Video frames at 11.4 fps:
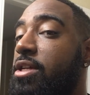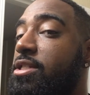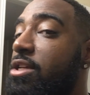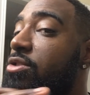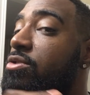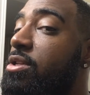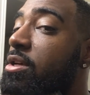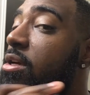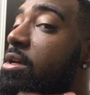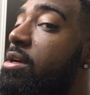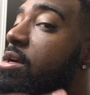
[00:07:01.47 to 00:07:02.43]
continue
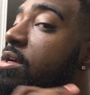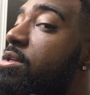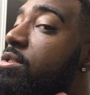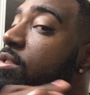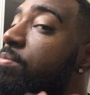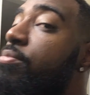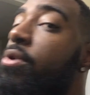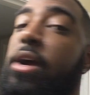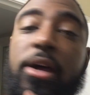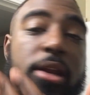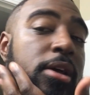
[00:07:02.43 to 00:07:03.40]
to
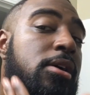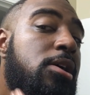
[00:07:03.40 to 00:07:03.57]
spread